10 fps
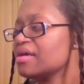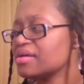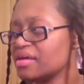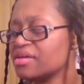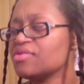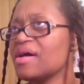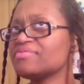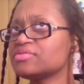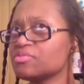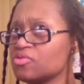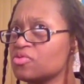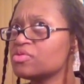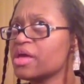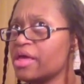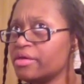Yeah, you have some. Oh,
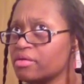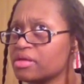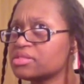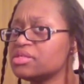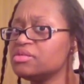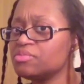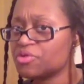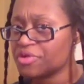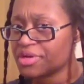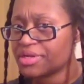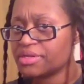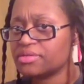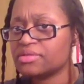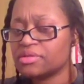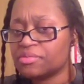yeah, I see them crooked,
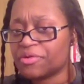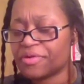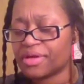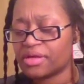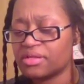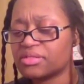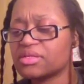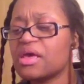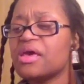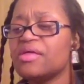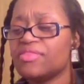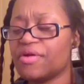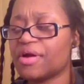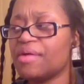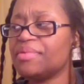them crickets.
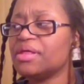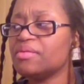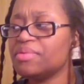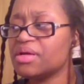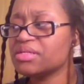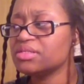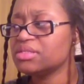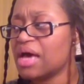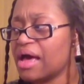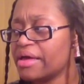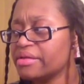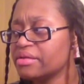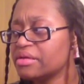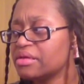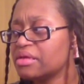They're coming in because it's hot.
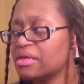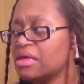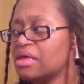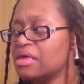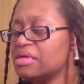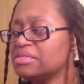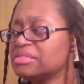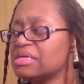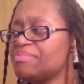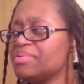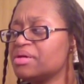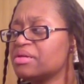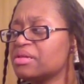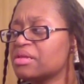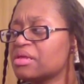He said,
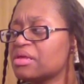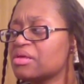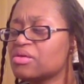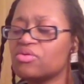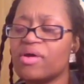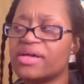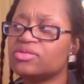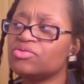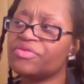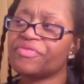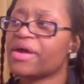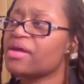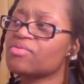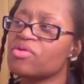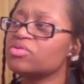But you had two different
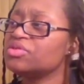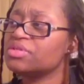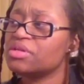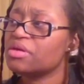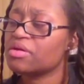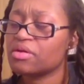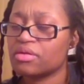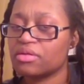kind of roaches in there.